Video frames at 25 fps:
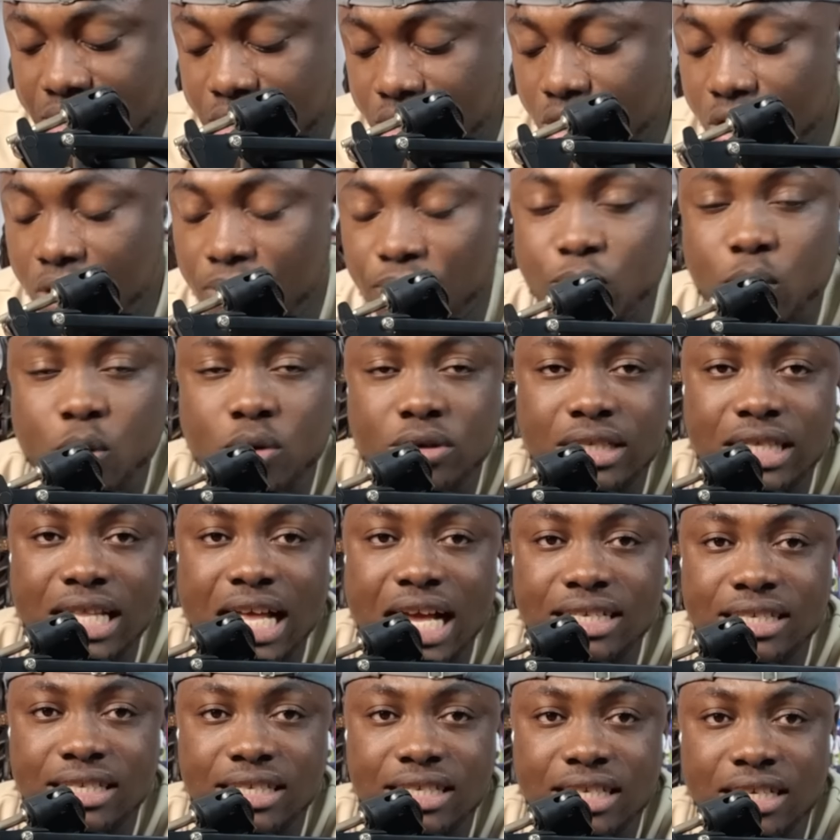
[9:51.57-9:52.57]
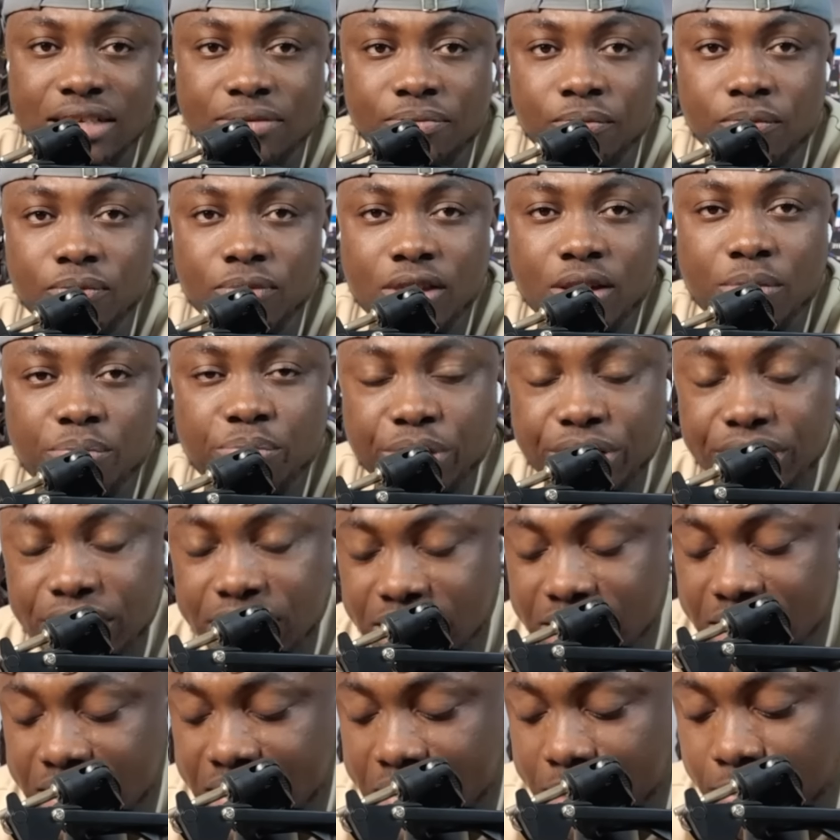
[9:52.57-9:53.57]
Of course, last season,
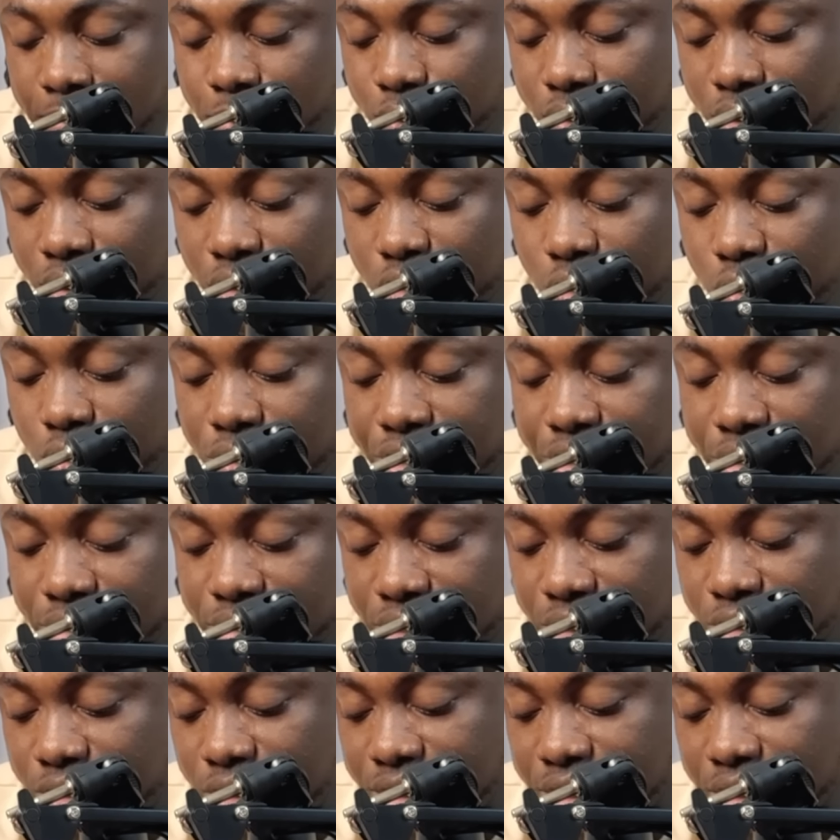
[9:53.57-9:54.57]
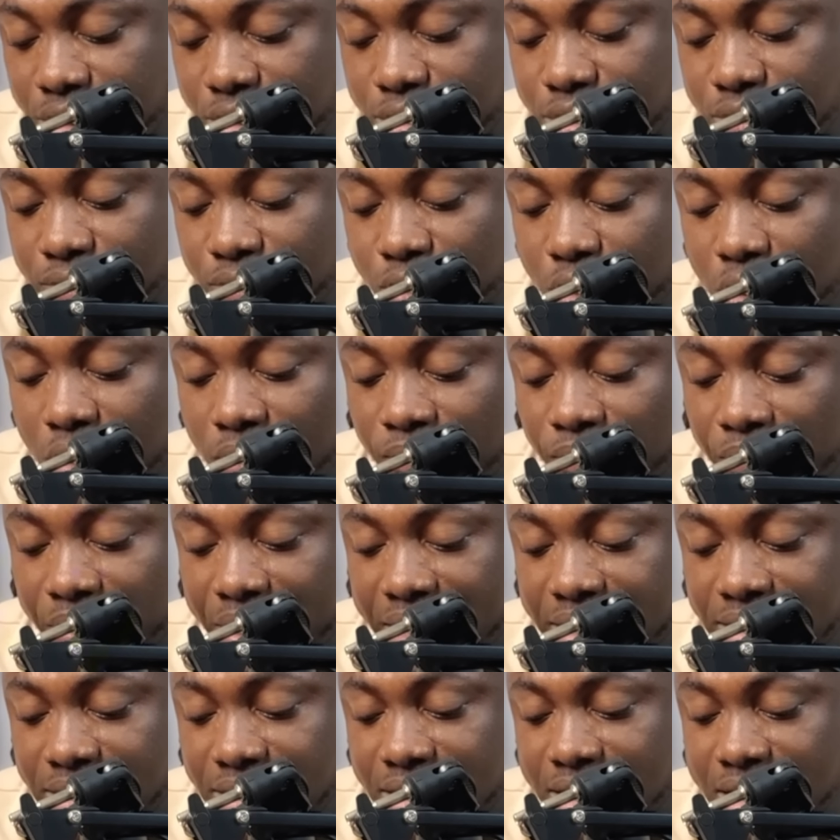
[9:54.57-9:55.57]
preseason games were good. Chelsea got a lot of
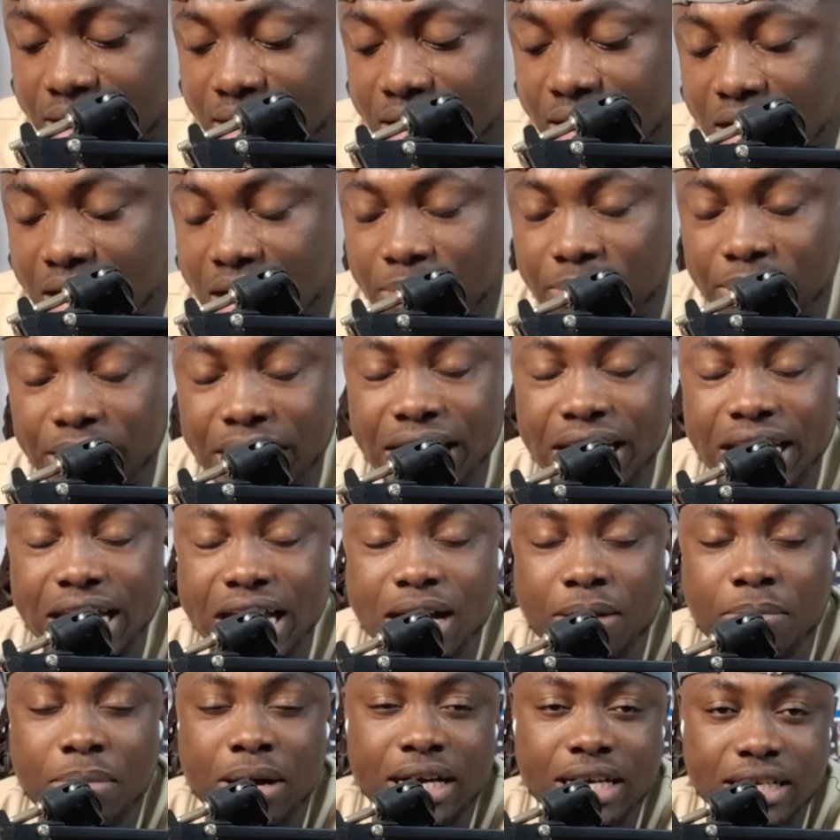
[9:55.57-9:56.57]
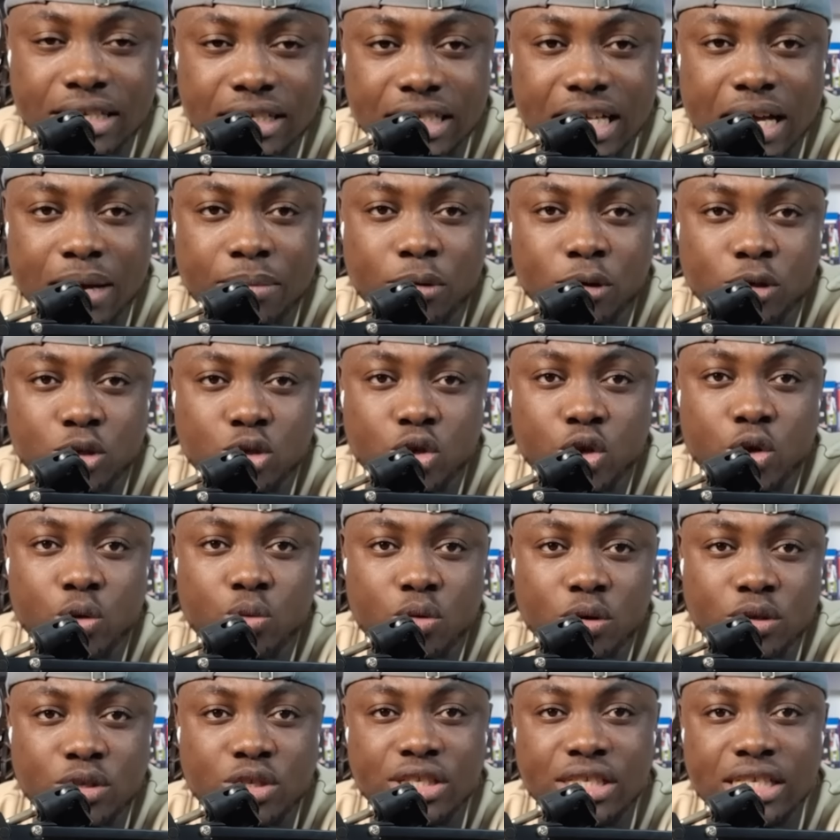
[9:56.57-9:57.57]
confidence in there. But this time also, you
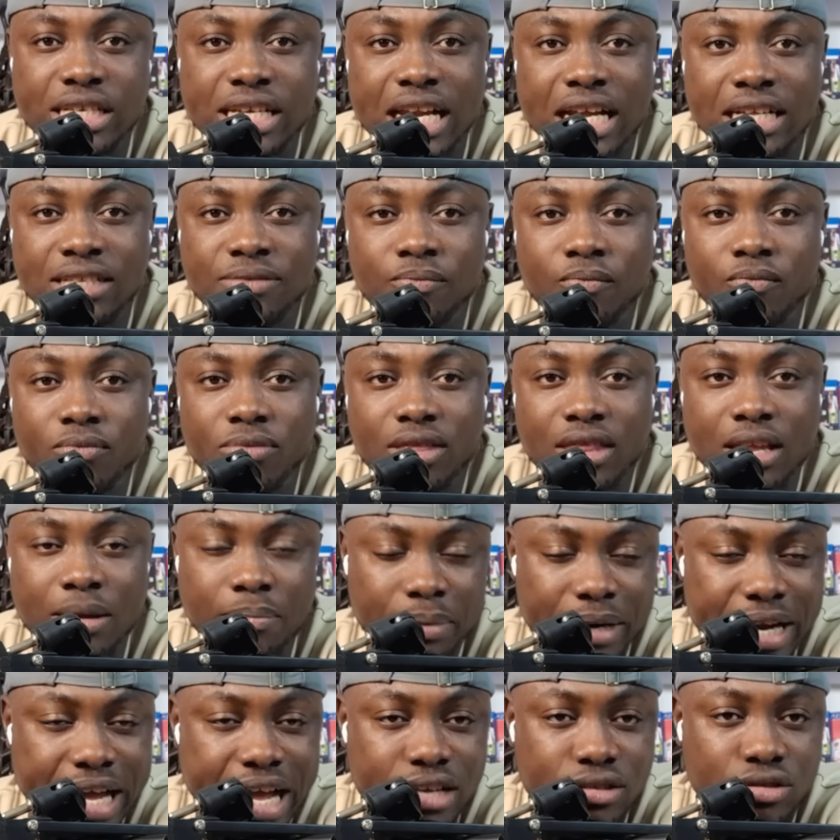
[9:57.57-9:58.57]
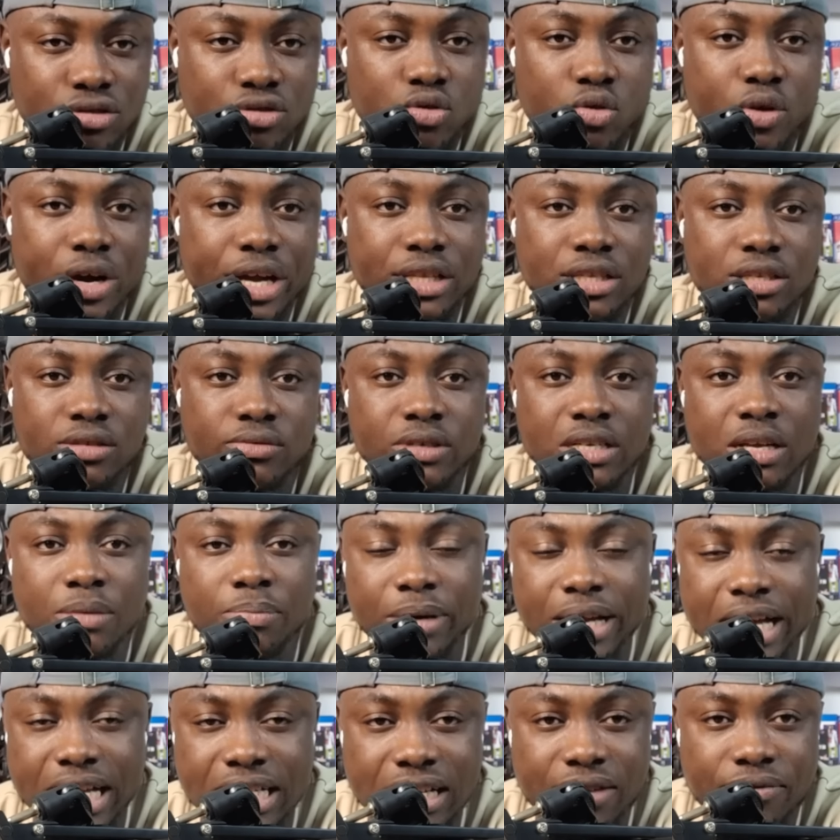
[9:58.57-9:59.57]
want to see that the players go into it, the
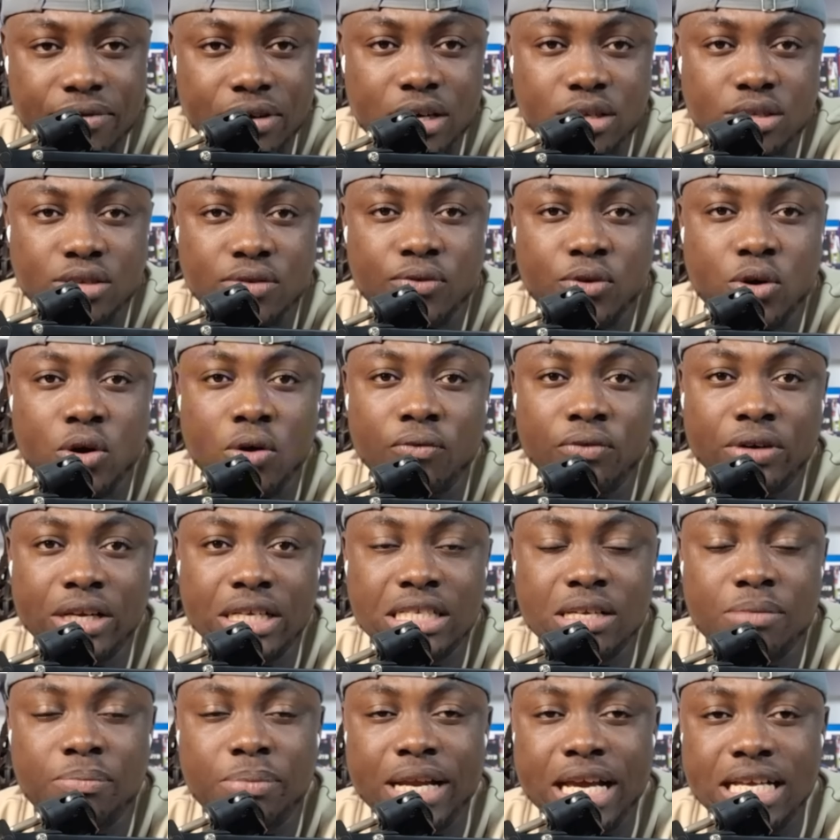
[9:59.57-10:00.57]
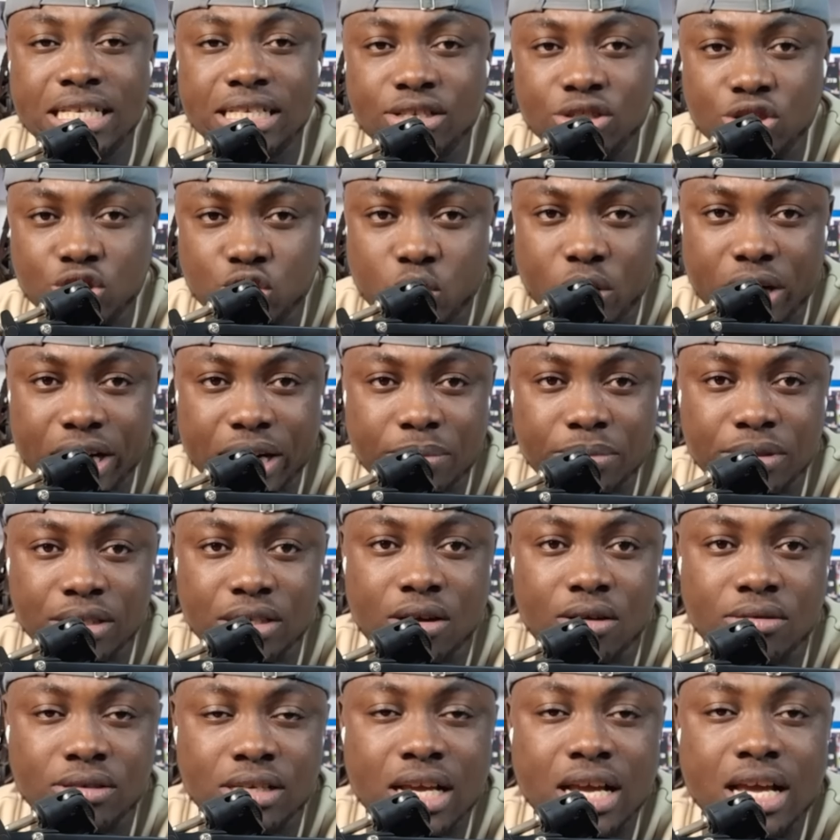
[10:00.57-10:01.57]
players have a lot of confidence, the players enjoy
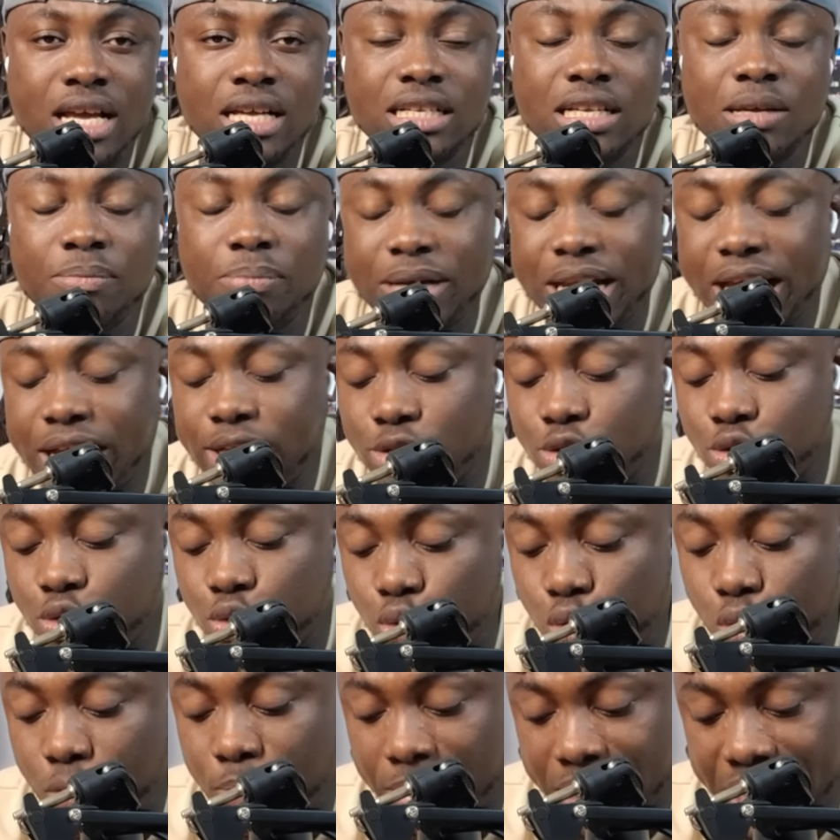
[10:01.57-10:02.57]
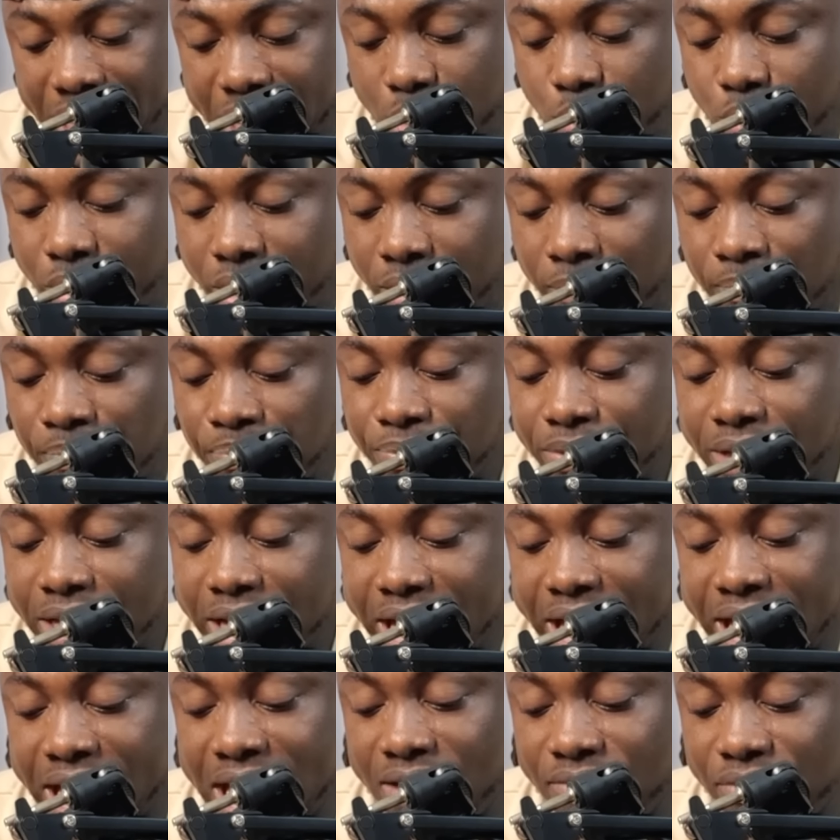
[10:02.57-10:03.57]
themselves, the players do play well
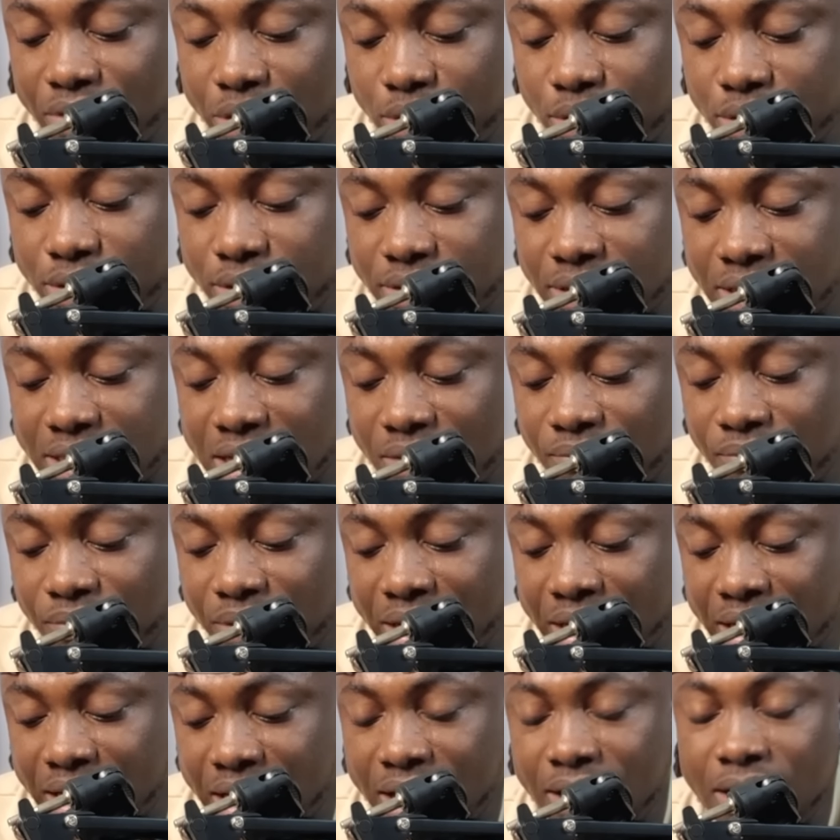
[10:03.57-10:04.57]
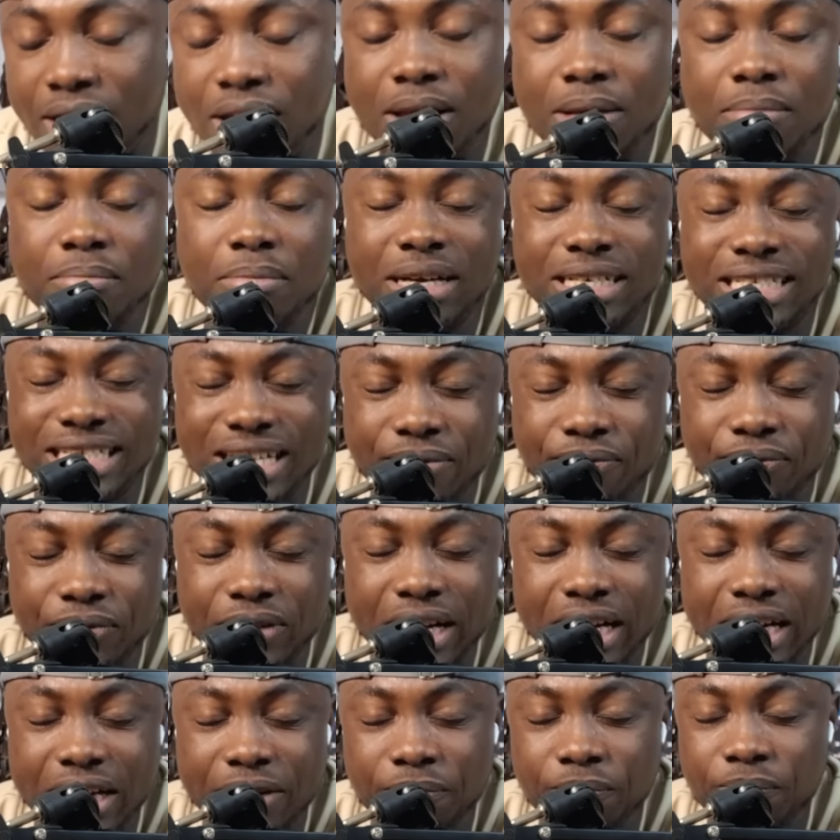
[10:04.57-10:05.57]
and have a lot of stuff in there. But
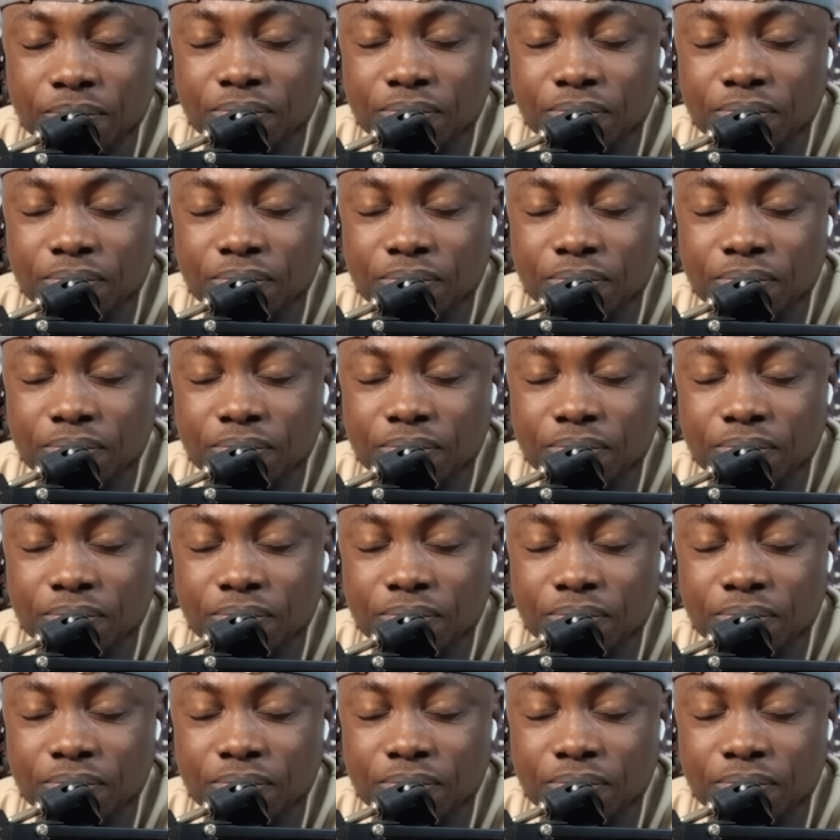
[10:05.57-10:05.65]
definitely,